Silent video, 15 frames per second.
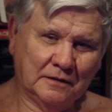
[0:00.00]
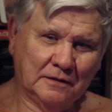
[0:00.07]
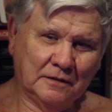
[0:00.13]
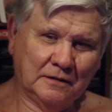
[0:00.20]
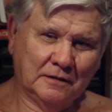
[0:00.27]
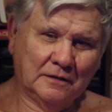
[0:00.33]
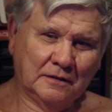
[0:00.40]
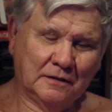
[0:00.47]

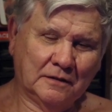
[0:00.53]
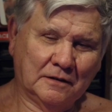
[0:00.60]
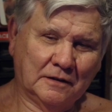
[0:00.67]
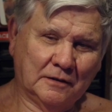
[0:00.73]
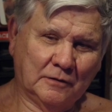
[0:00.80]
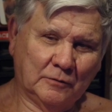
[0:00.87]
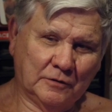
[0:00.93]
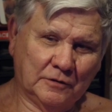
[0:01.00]

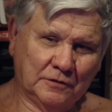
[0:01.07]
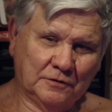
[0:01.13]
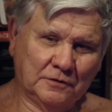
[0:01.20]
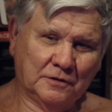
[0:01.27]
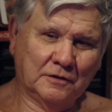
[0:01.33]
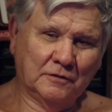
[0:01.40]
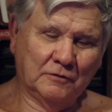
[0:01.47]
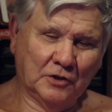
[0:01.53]
it
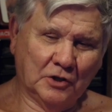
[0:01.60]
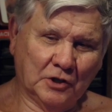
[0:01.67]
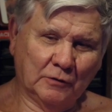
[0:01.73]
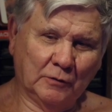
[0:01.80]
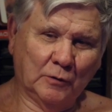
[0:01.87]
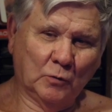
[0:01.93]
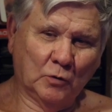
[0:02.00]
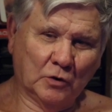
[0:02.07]
was
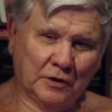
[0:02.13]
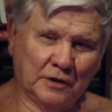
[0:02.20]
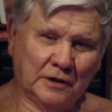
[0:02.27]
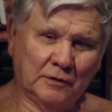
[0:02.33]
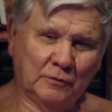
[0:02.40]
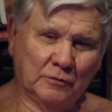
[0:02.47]
very rewarding.